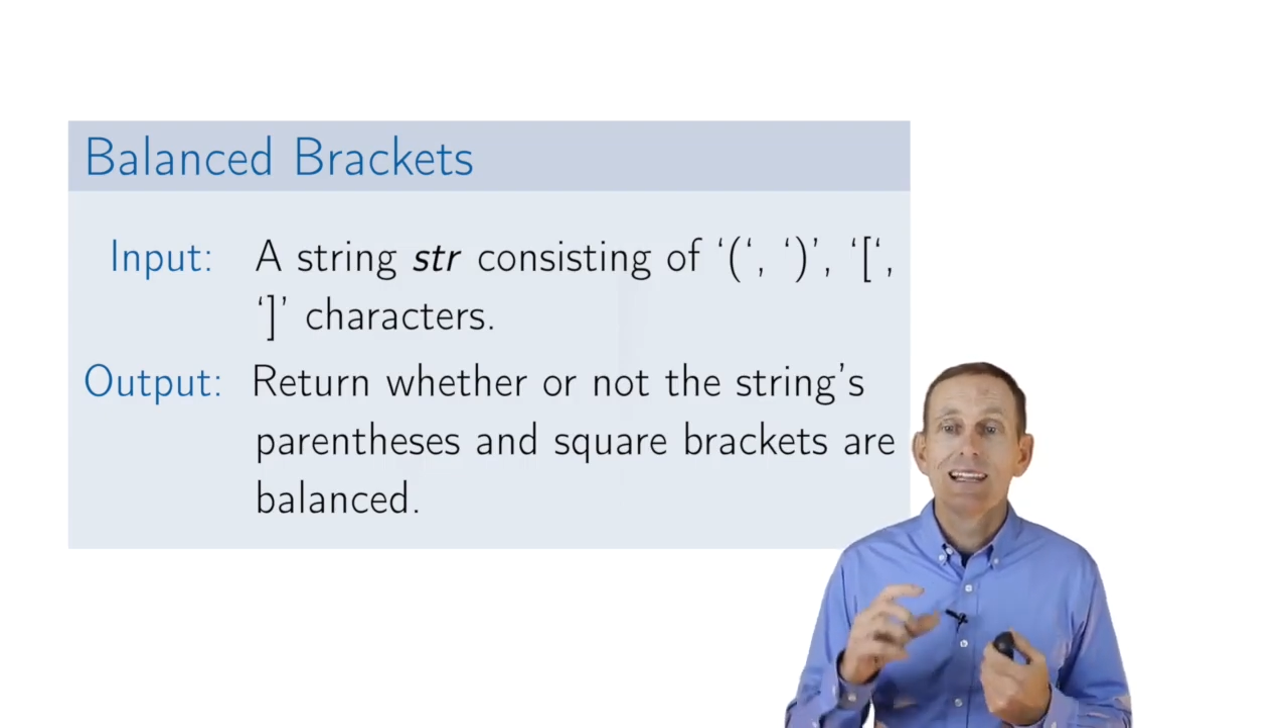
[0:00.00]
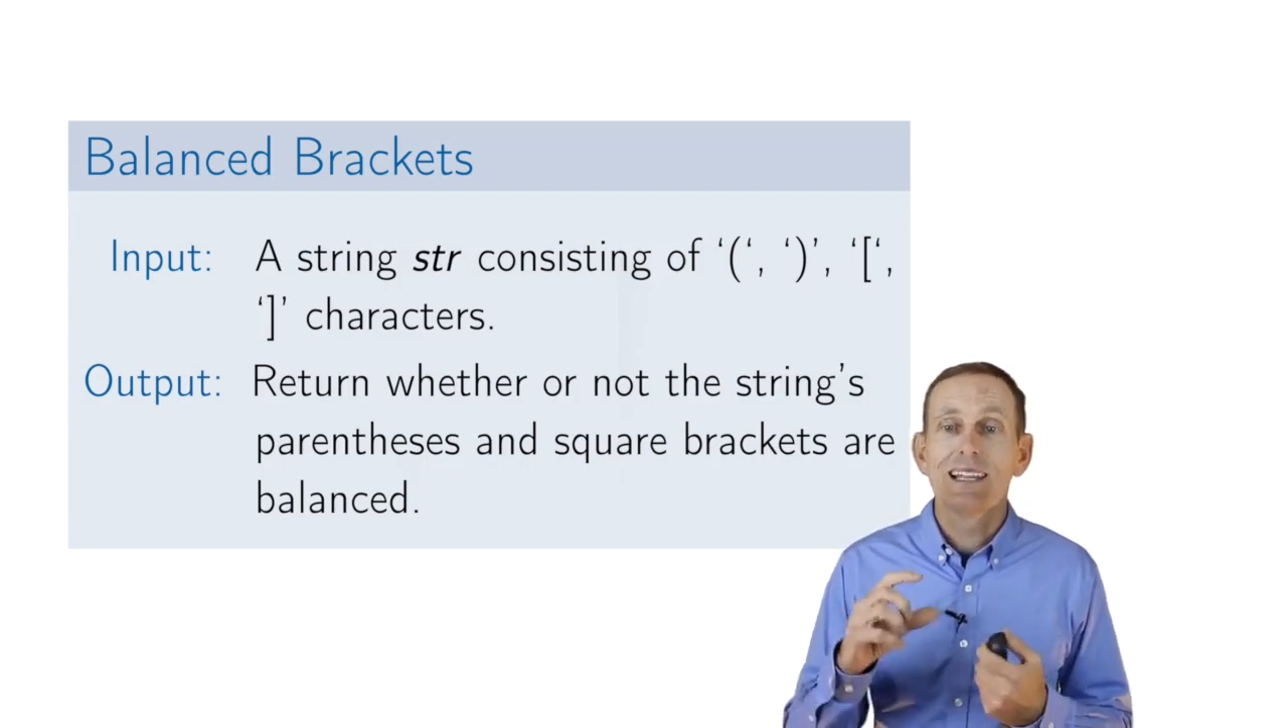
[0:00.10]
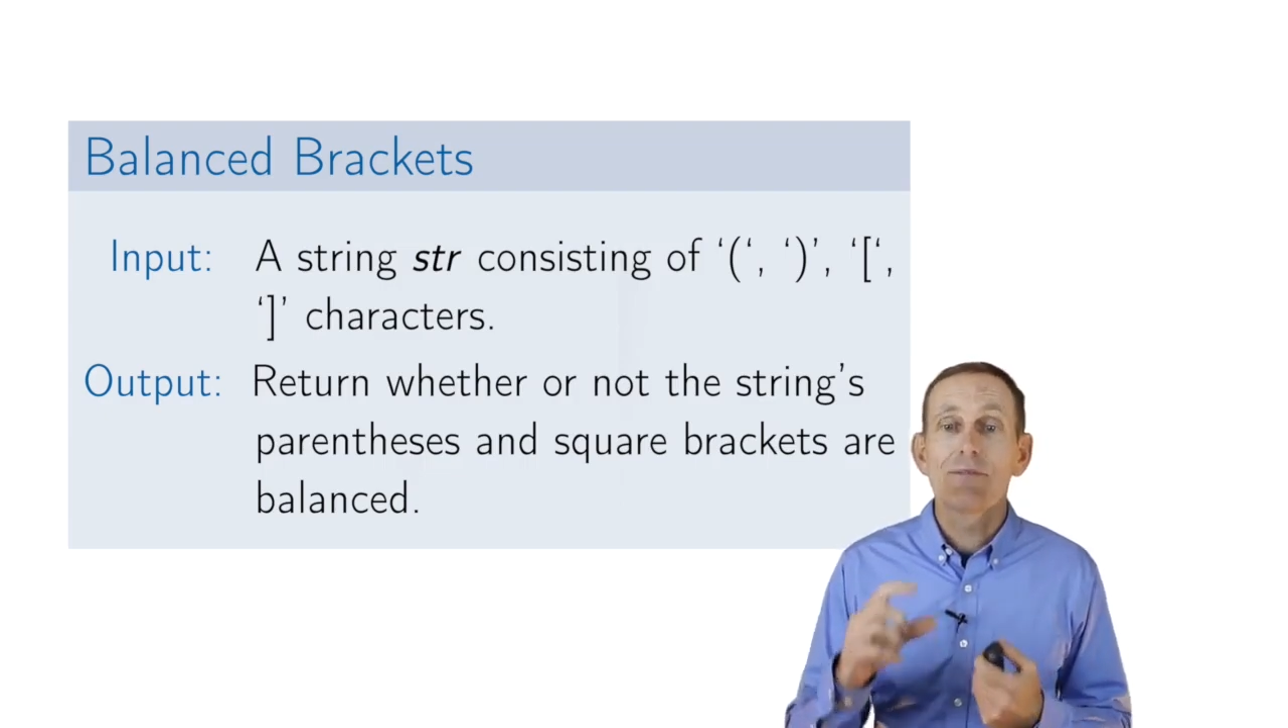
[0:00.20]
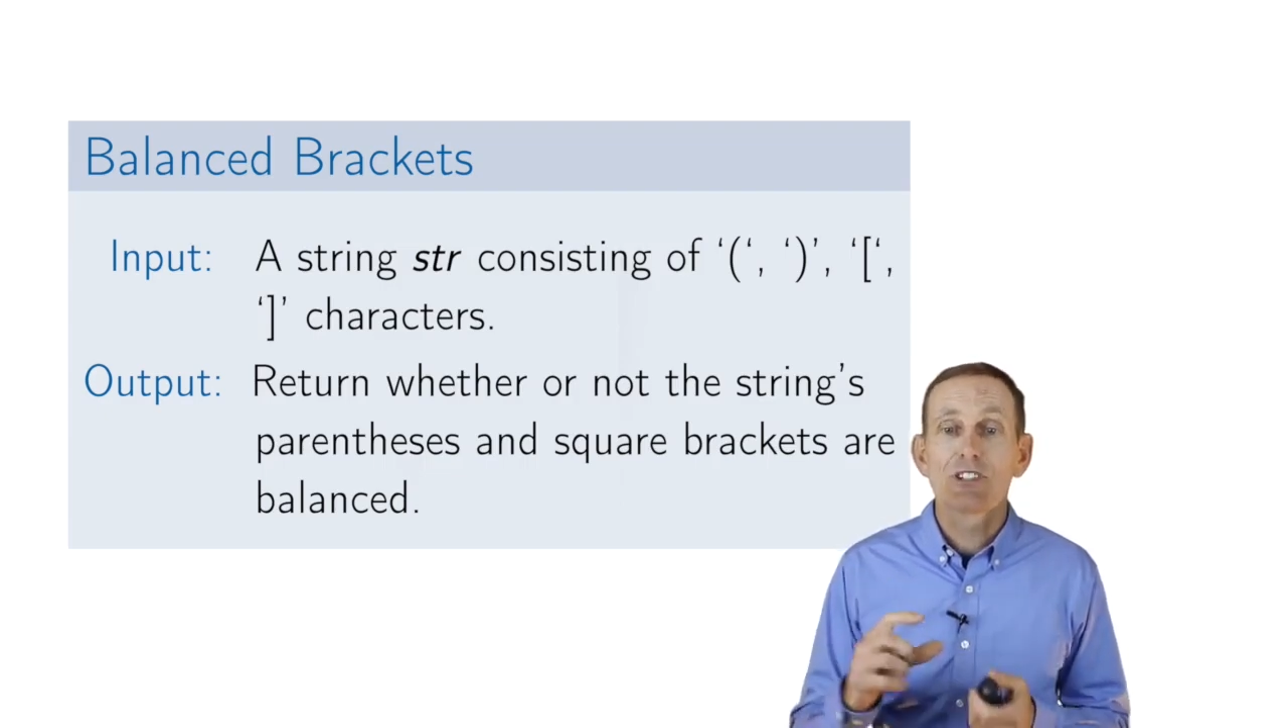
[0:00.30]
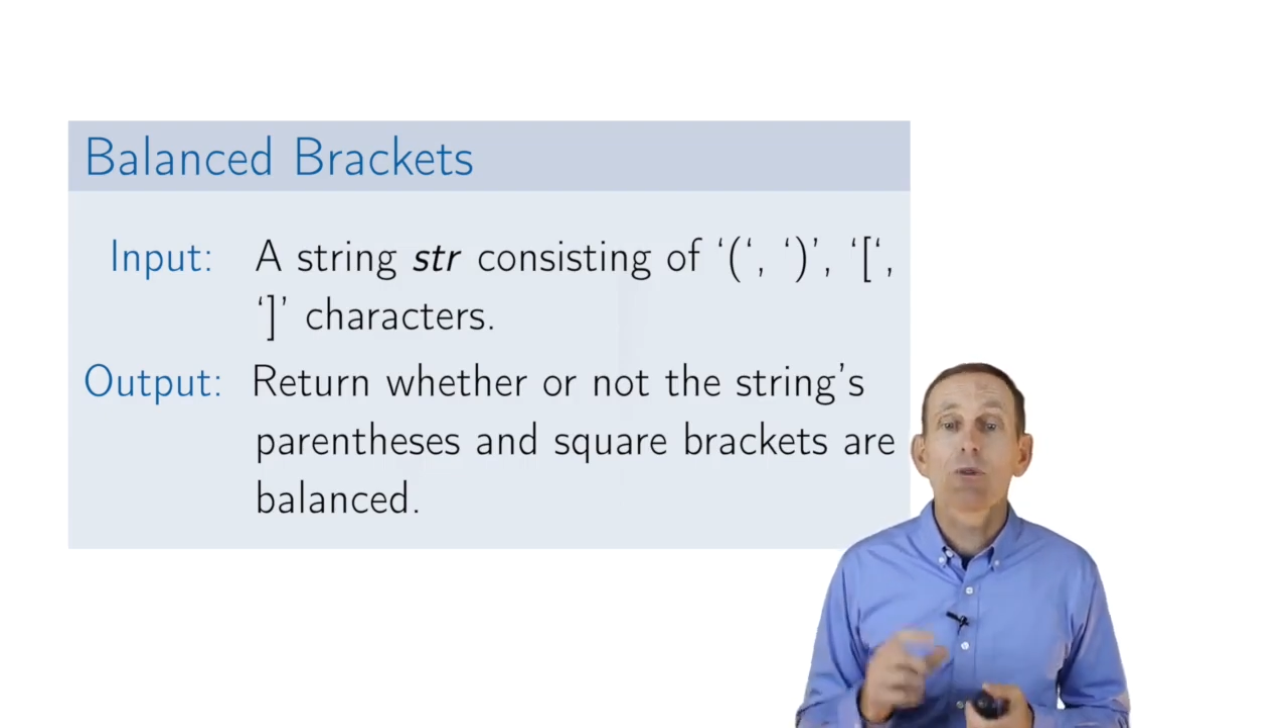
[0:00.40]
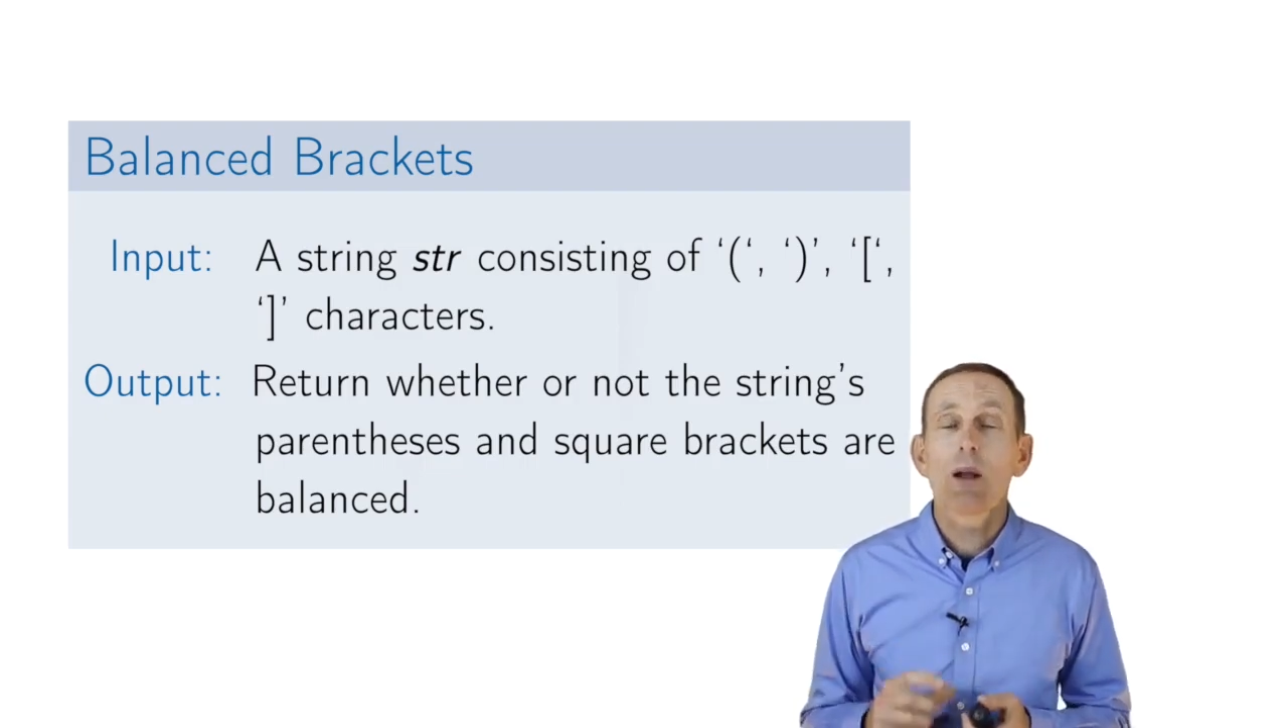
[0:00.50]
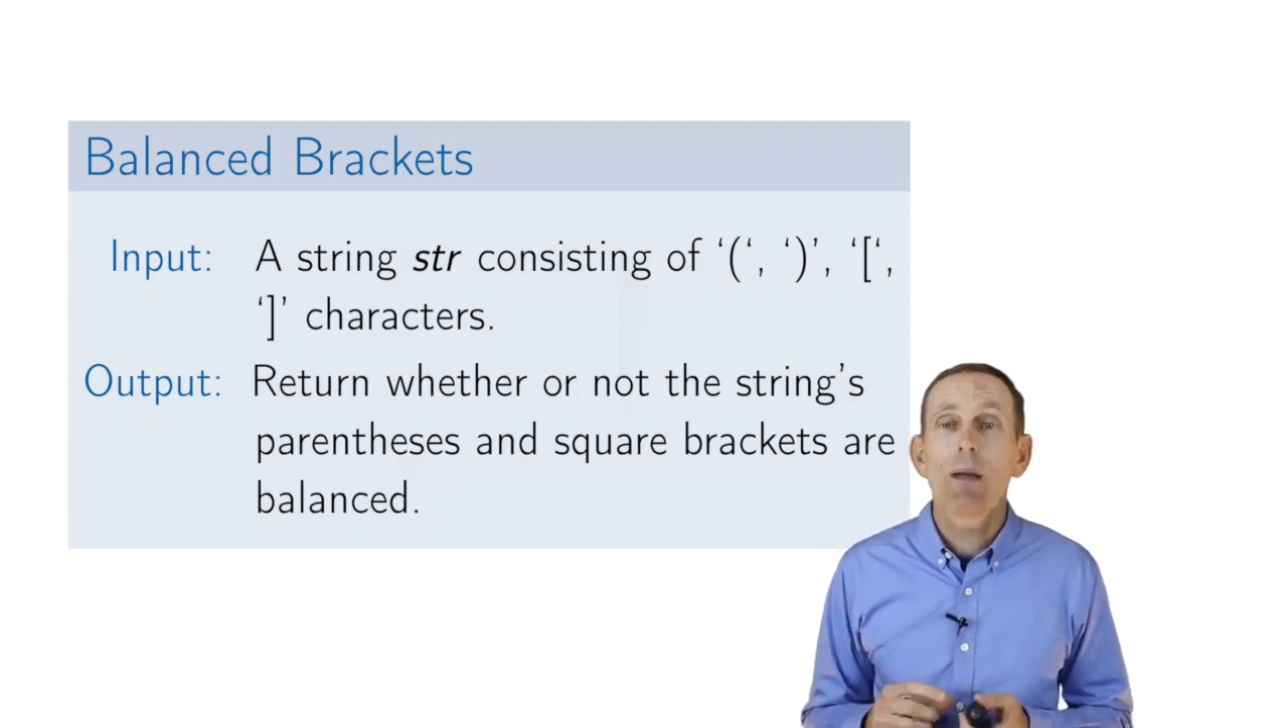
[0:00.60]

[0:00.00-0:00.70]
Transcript: left square